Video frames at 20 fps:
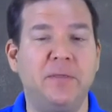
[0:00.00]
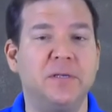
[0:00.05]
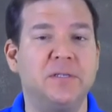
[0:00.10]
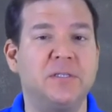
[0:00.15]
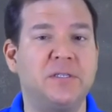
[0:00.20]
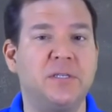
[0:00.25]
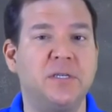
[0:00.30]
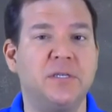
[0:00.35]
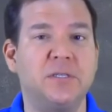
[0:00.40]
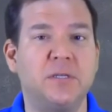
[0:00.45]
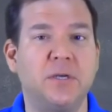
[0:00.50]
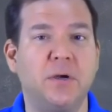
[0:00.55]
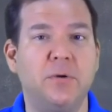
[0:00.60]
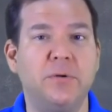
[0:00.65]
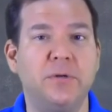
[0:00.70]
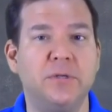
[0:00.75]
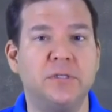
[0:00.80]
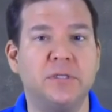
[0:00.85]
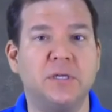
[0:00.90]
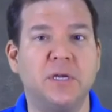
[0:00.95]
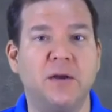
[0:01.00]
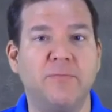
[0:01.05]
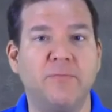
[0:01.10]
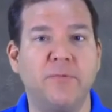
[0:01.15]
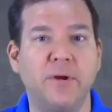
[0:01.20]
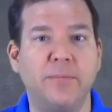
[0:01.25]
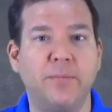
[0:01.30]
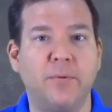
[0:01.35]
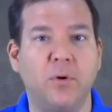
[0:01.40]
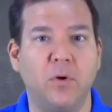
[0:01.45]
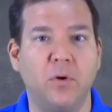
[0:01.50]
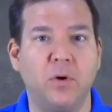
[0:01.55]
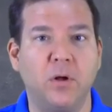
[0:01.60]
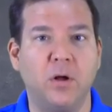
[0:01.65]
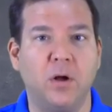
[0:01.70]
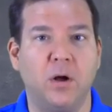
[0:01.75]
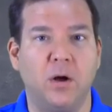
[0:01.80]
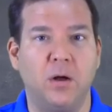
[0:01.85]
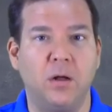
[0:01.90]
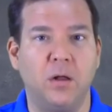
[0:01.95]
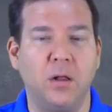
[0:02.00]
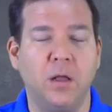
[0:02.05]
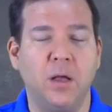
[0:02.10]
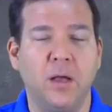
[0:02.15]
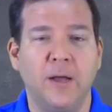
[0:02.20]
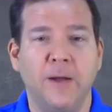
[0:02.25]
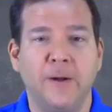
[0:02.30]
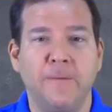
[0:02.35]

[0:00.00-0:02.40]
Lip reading: the Cisco Discovery Protocol,